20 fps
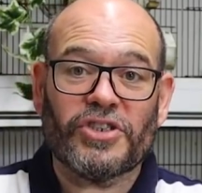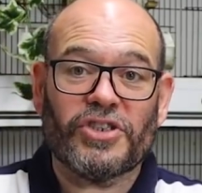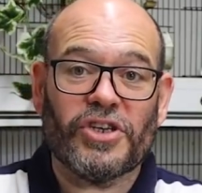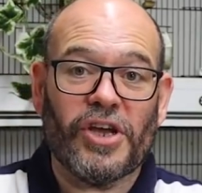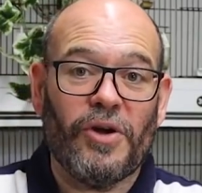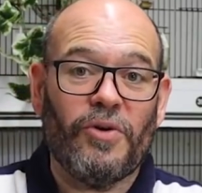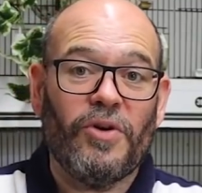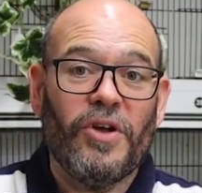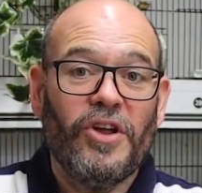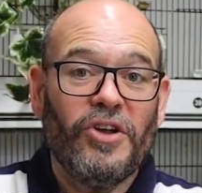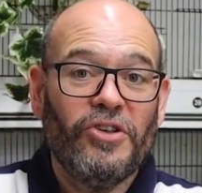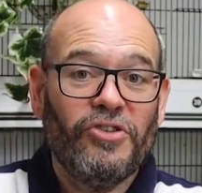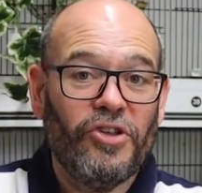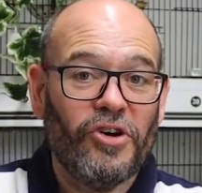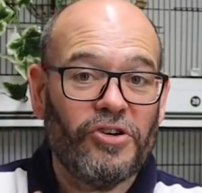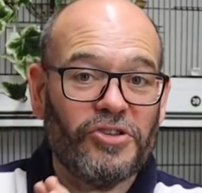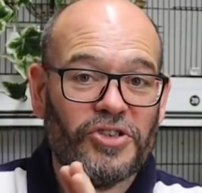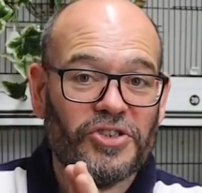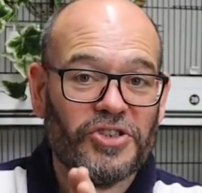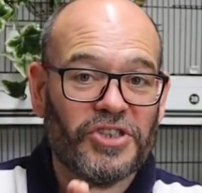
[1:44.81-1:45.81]
So,
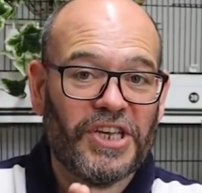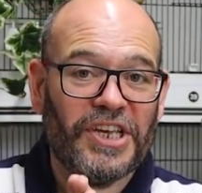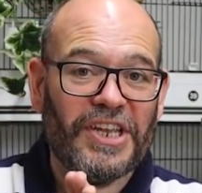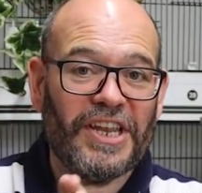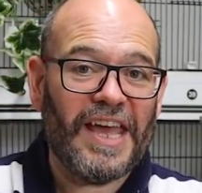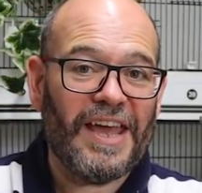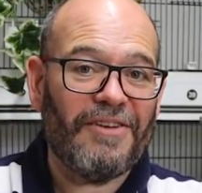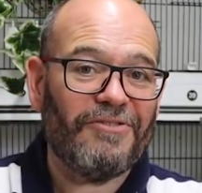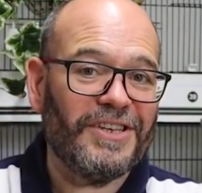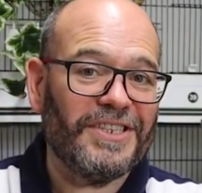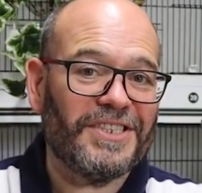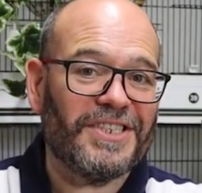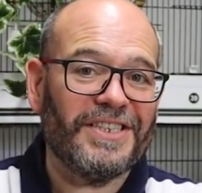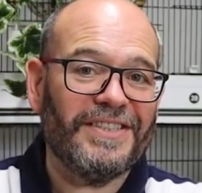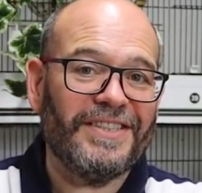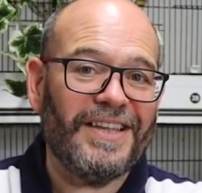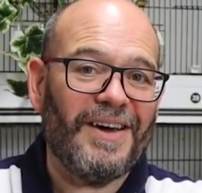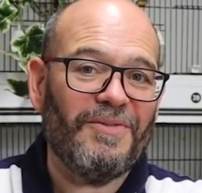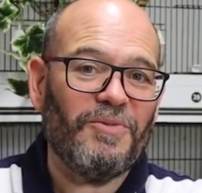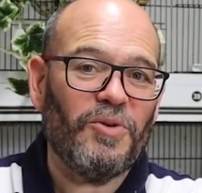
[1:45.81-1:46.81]
not just canaries
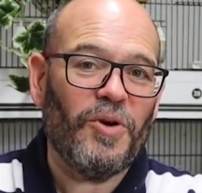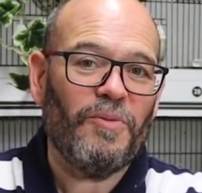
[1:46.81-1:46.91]
in that